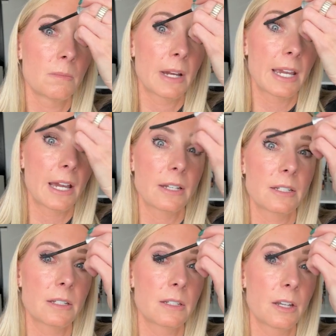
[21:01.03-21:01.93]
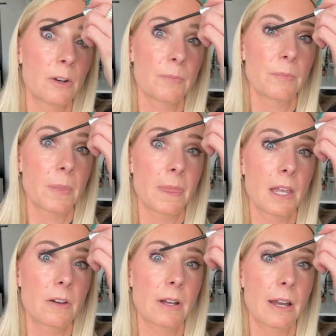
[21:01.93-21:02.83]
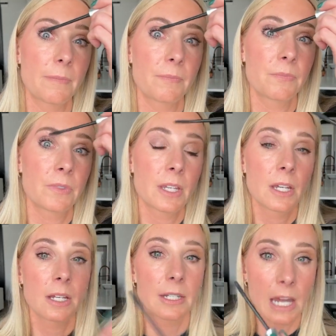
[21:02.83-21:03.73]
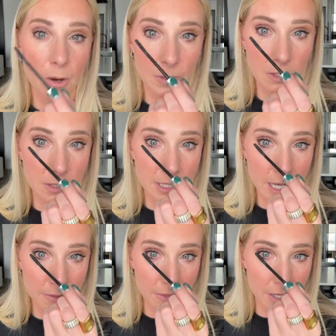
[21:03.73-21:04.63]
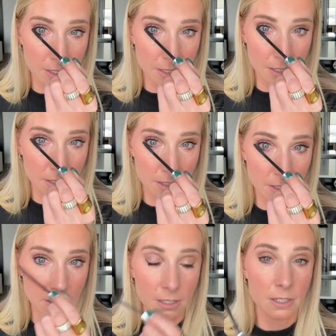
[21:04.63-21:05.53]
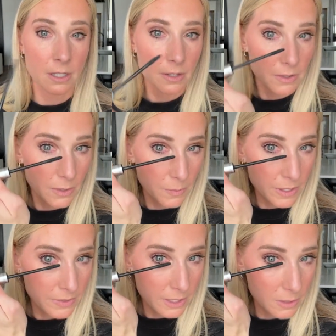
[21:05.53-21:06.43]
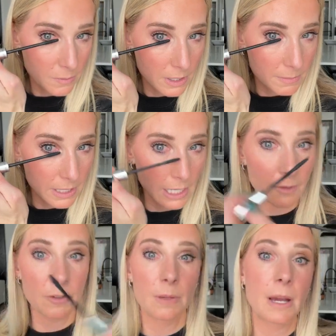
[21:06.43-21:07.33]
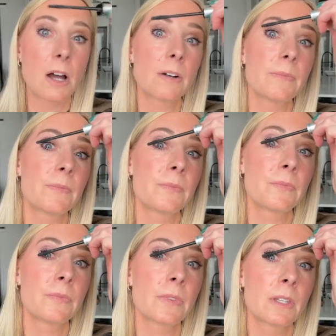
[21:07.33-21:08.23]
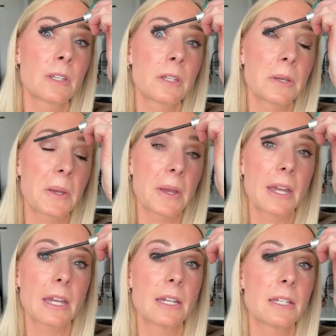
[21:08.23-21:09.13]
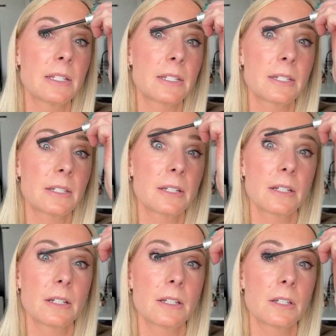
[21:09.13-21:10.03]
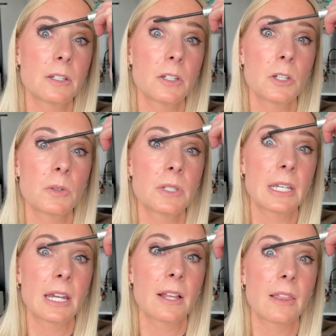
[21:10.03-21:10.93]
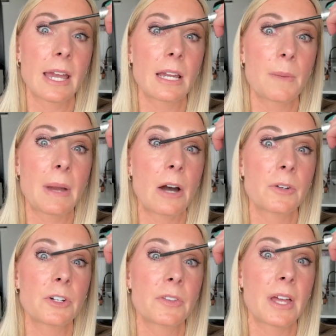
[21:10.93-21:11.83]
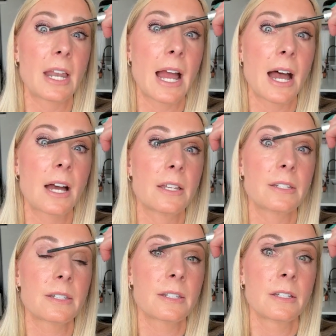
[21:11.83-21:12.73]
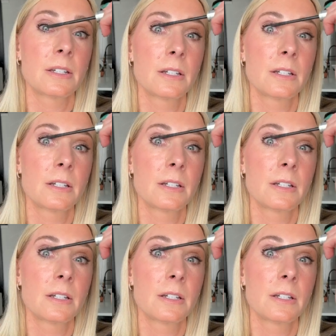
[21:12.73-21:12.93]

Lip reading: my hand, so. Okay, now when you set this, the one thing you wanna be careful about is using like a powder that has